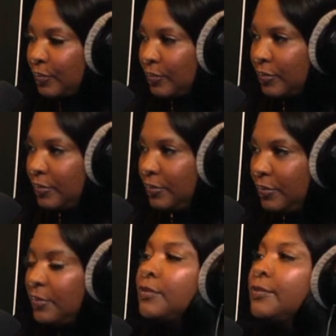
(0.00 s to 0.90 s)

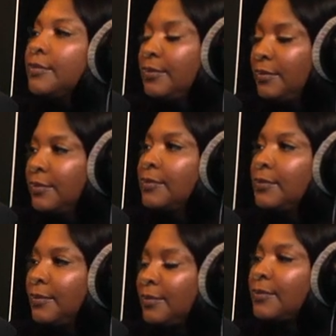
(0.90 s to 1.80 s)

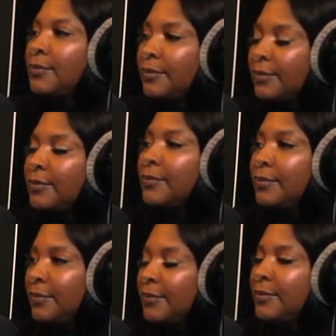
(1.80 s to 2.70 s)

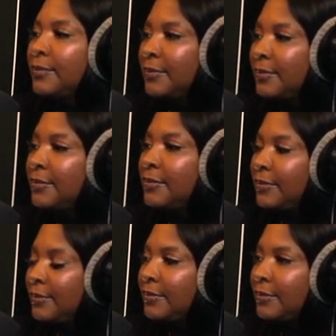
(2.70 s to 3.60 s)

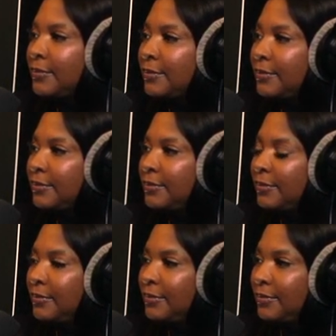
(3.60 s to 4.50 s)

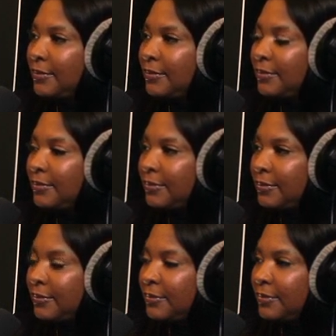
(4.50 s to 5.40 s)

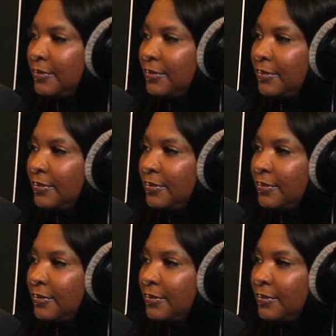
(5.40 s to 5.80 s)
This person isn't speaking.